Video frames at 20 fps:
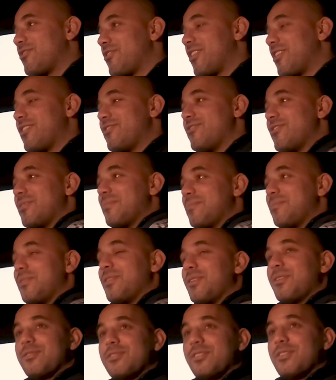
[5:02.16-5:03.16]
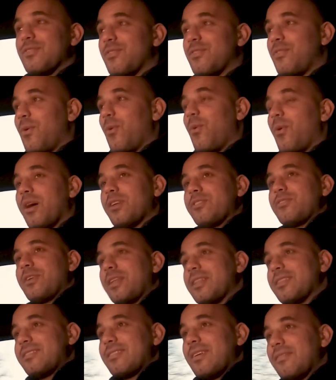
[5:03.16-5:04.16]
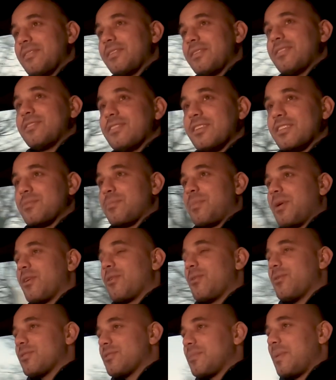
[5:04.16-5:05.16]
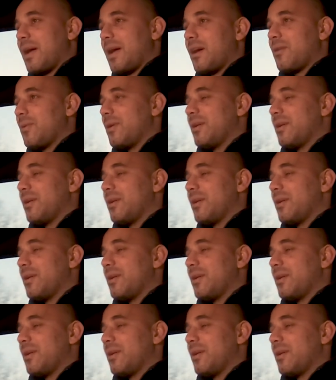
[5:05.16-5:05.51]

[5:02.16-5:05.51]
engine produces 476 brake horsepower,